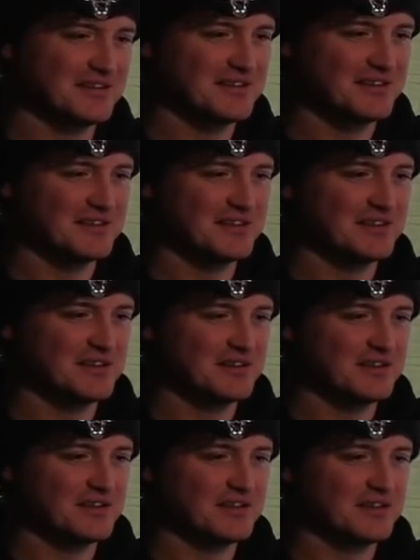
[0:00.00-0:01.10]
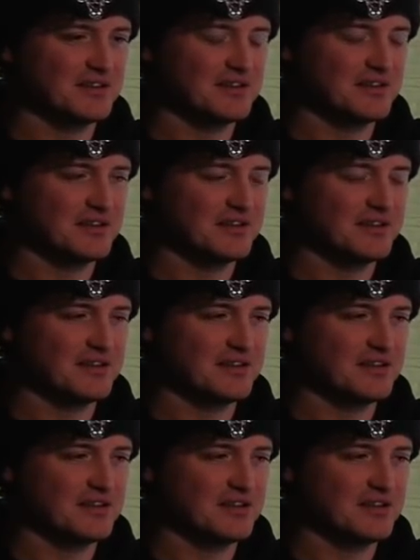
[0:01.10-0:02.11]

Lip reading: This person isn't speaking.